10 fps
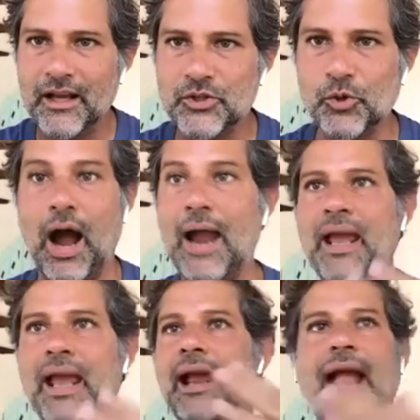So I
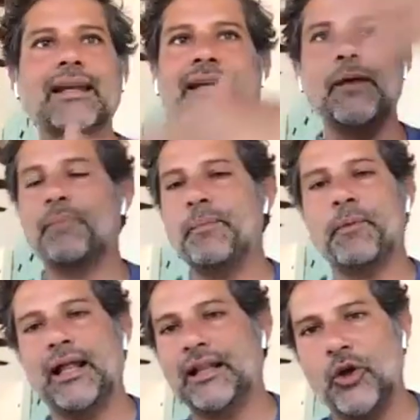may entertain
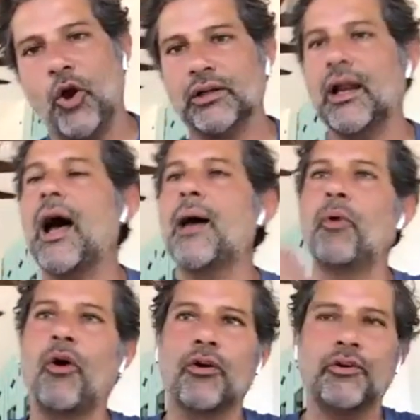people at the yacht club
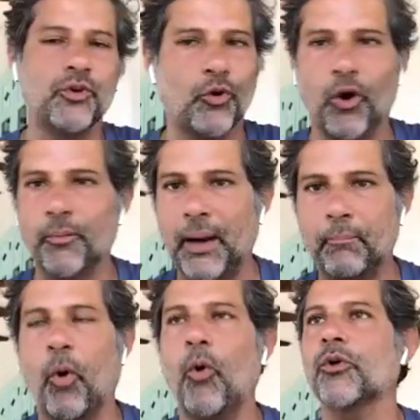or, you know, on my
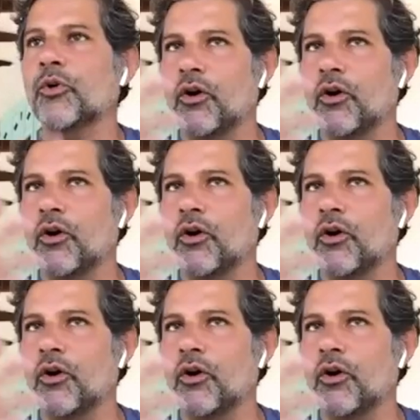boat,